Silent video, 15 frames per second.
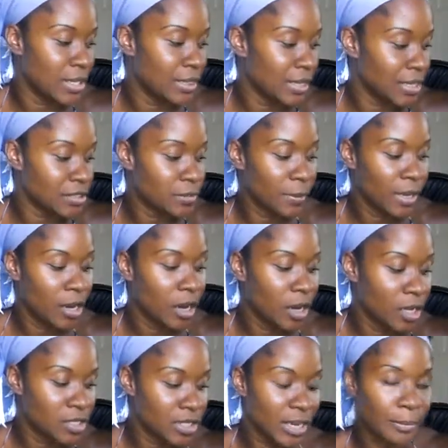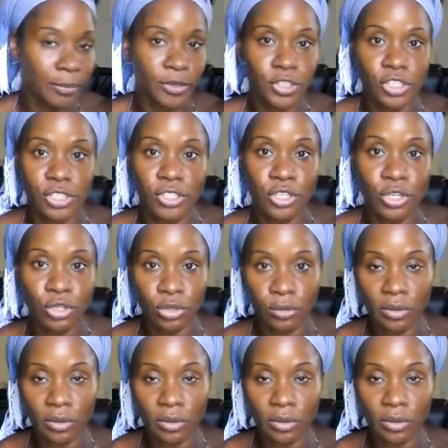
and that's because I purchased a new